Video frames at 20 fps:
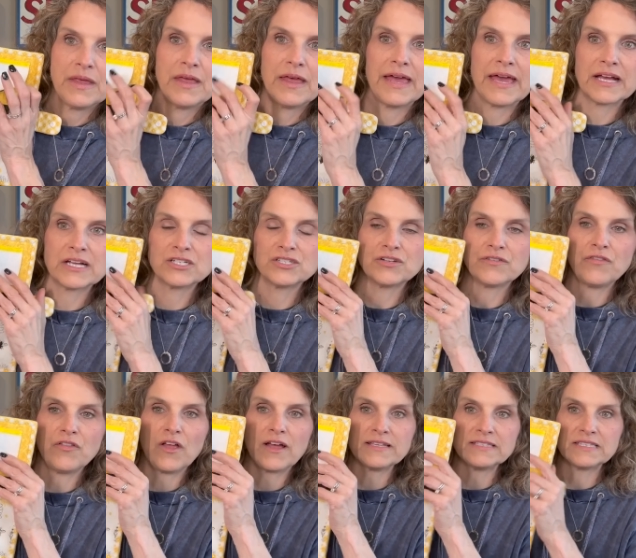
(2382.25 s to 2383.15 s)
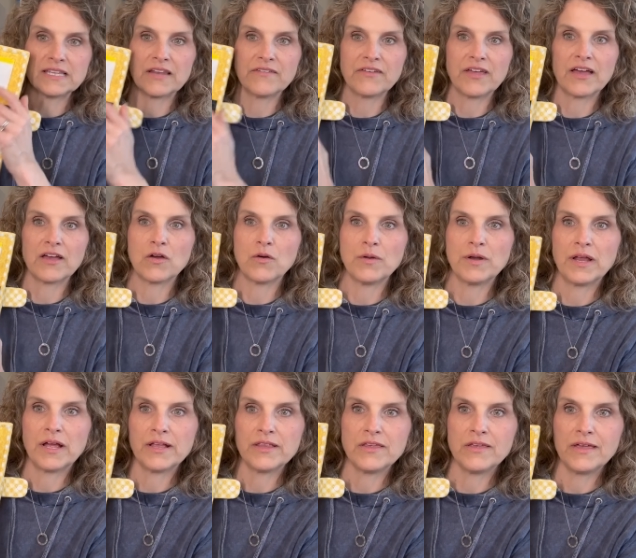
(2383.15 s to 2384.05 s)
extra floss that I've got going
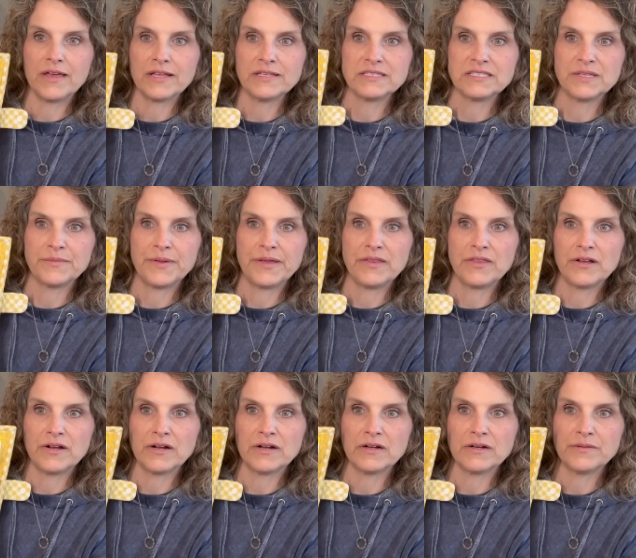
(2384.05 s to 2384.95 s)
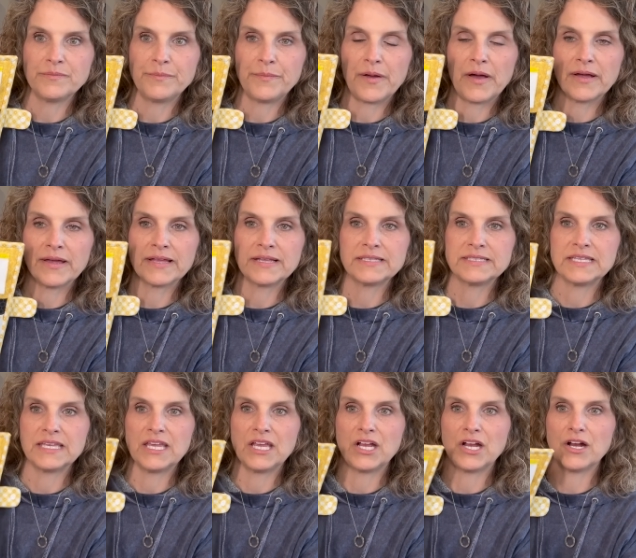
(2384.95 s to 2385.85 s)
on. You got some other pockets
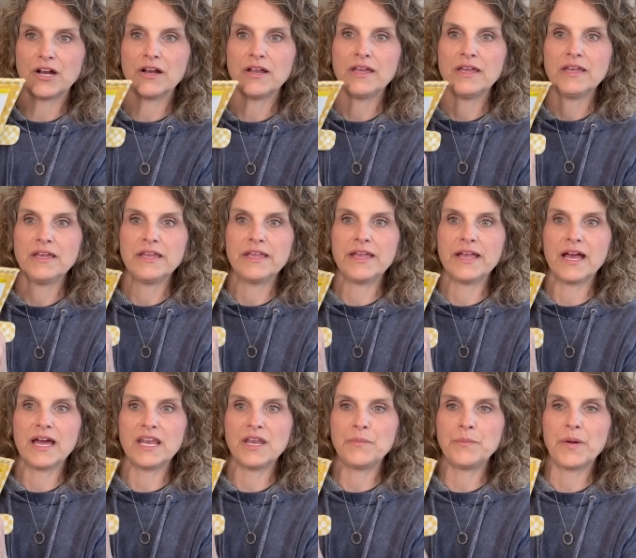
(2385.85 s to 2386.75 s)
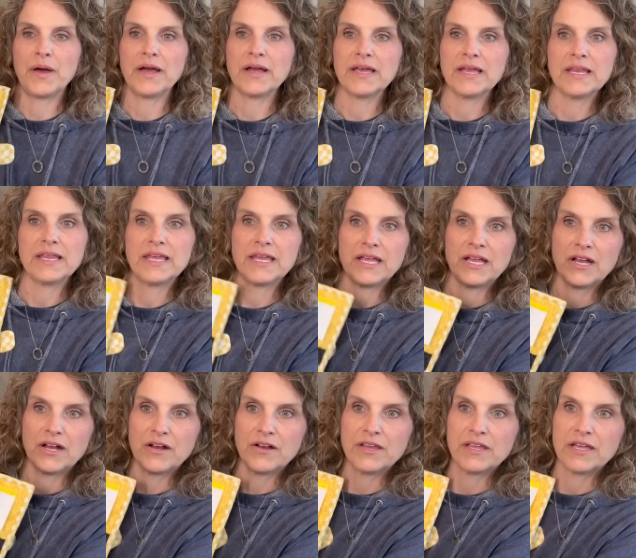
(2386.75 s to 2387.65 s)
here. You got a pocket
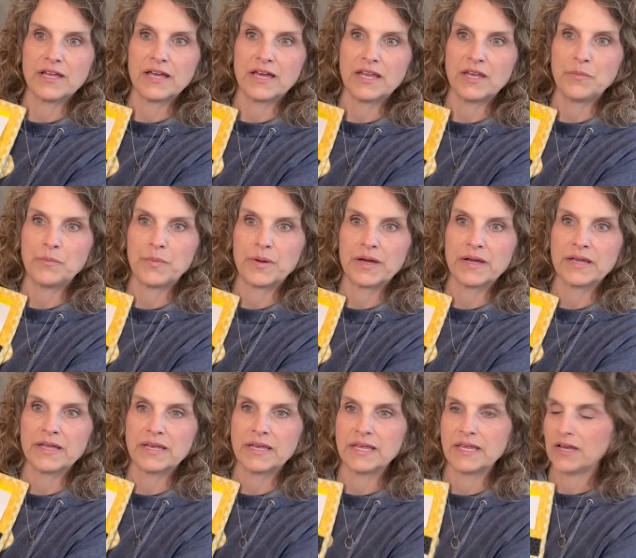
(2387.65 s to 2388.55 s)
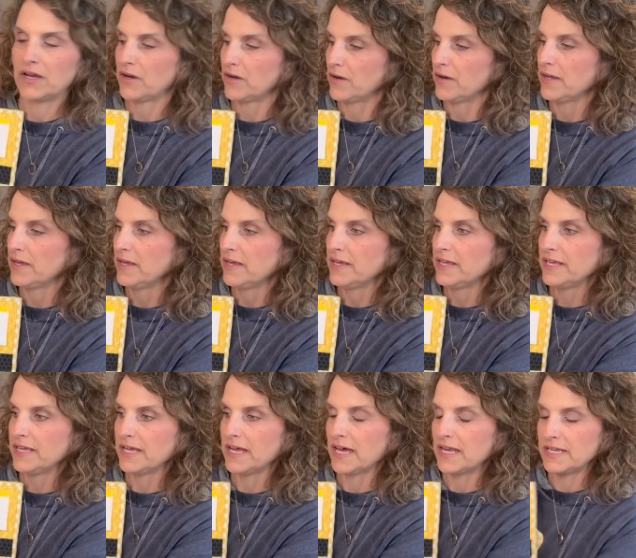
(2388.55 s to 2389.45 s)
here. You got a pocket here.
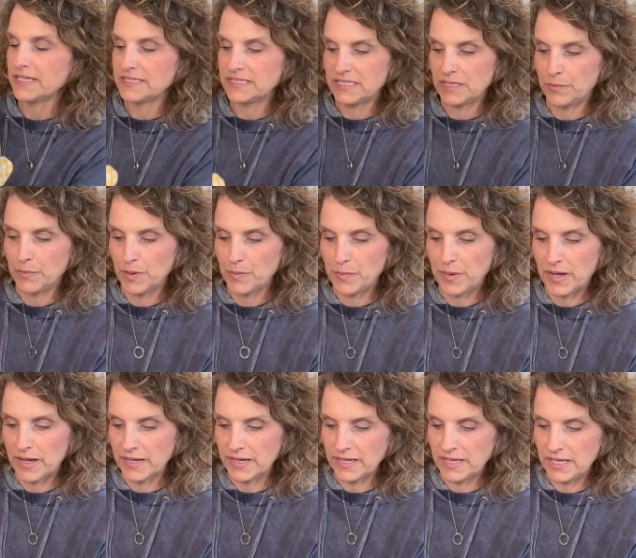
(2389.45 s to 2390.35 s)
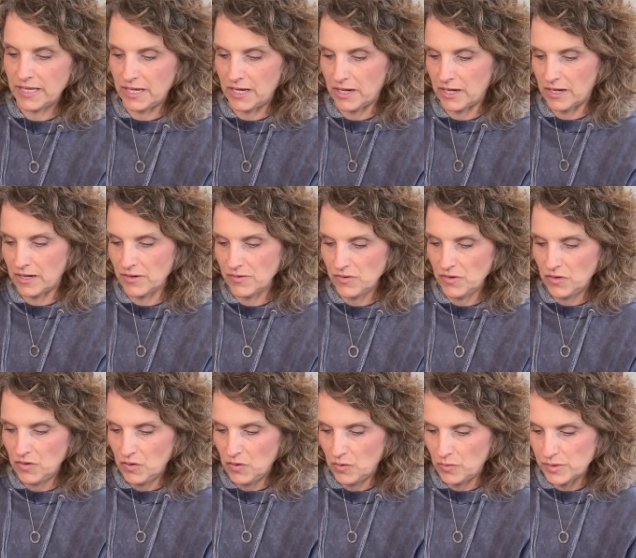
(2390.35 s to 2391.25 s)
You got a zipper pocket here,
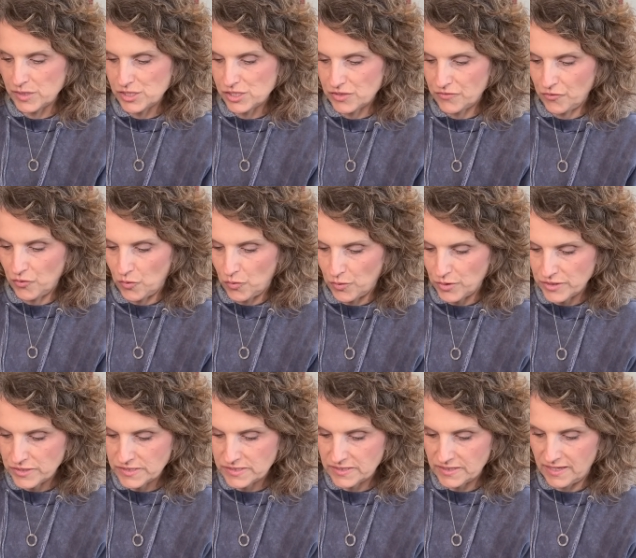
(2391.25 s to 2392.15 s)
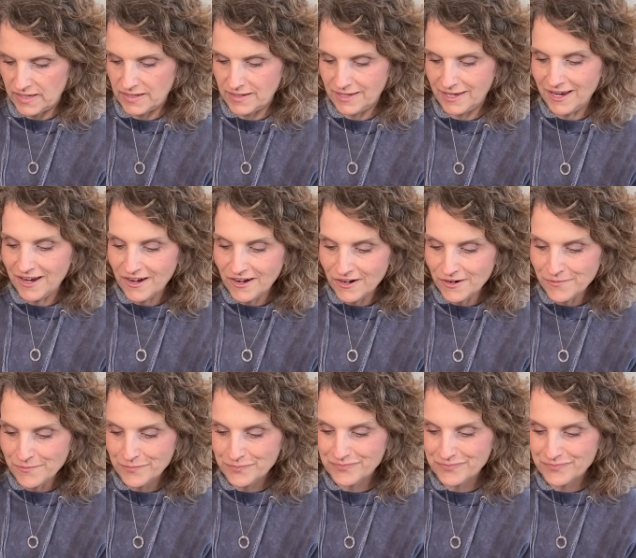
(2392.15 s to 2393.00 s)
which of course in here,